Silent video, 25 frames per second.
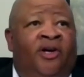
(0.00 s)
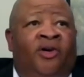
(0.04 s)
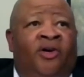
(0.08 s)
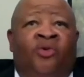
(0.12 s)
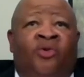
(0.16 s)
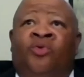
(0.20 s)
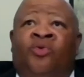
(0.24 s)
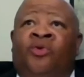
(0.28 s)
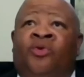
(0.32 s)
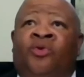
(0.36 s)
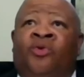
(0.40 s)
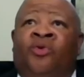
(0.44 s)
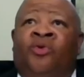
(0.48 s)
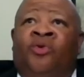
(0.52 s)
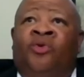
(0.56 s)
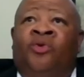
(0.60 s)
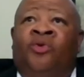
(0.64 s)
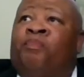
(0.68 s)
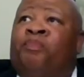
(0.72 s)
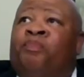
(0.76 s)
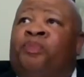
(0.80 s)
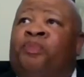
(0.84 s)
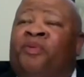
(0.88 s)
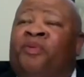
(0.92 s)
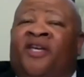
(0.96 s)

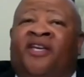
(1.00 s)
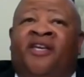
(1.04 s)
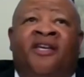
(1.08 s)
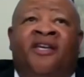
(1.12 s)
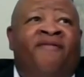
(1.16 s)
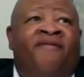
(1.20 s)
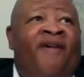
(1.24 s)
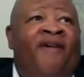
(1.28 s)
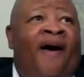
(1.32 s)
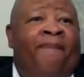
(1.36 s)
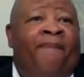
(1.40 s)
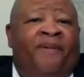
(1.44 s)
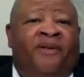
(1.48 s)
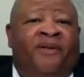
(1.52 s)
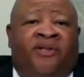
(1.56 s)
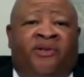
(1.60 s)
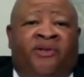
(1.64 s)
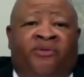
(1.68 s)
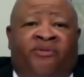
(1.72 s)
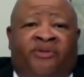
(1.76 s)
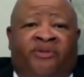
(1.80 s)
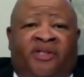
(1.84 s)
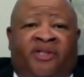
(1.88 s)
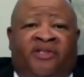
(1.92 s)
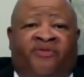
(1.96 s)
give
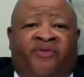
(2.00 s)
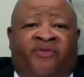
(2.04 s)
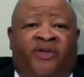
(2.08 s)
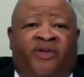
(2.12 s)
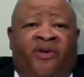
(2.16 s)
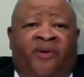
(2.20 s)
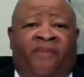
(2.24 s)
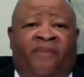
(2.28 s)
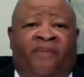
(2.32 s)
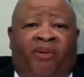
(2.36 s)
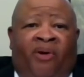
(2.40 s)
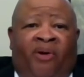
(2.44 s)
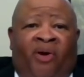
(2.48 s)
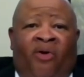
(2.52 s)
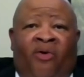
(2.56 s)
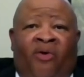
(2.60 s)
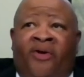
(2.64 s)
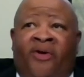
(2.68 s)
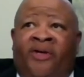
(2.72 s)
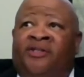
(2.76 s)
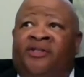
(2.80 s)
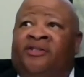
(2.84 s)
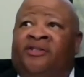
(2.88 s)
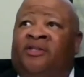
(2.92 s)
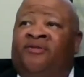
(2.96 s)
opportunities for your
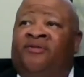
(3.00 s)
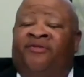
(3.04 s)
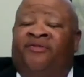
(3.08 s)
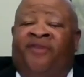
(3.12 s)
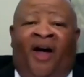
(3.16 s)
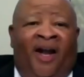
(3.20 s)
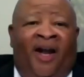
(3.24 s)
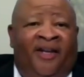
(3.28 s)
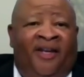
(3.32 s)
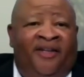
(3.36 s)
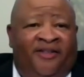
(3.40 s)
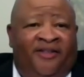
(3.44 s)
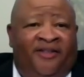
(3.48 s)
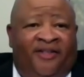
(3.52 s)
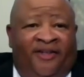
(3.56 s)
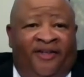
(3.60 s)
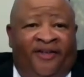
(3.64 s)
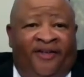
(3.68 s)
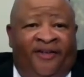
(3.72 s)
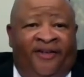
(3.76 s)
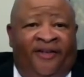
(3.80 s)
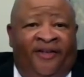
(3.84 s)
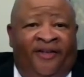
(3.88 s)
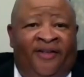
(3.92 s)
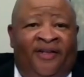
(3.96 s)
employees to
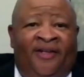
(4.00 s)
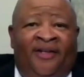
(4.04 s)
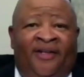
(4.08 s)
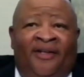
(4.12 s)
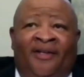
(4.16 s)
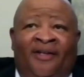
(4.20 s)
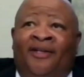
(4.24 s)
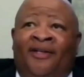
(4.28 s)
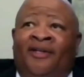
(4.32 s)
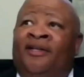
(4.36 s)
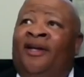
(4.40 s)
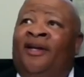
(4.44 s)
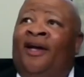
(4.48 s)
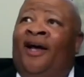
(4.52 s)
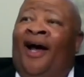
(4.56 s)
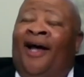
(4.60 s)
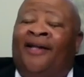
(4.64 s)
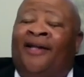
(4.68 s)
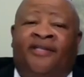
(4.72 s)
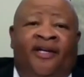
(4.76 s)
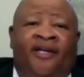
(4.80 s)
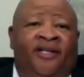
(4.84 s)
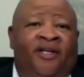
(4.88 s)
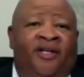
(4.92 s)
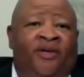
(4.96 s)
volunteer.
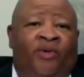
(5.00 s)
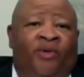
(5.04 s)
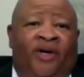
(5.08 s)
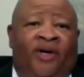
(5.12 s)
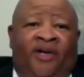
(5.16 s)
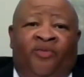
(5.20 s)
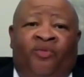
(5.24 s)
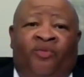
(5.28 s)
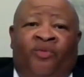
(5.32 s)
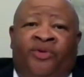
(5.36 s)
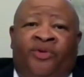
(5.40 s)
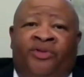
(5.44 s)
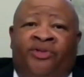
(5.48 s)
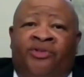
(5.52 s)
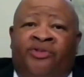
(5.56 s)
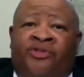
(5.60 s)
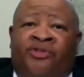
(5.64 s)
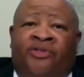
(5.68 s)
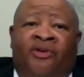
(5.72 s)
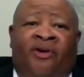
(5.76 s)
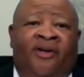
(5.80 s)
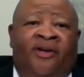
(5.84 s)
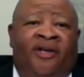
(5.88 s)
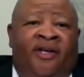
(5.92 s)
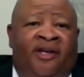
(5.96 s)
I tell you what, when
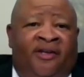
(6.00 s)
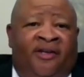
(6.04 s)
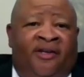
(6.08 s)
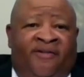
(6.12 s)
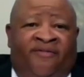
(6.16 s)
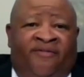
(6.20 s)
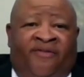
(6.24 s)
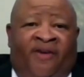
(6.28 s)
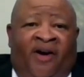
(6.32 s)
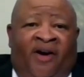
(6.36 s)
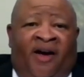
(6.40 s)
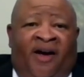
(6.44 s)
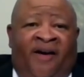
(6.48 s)
you start getting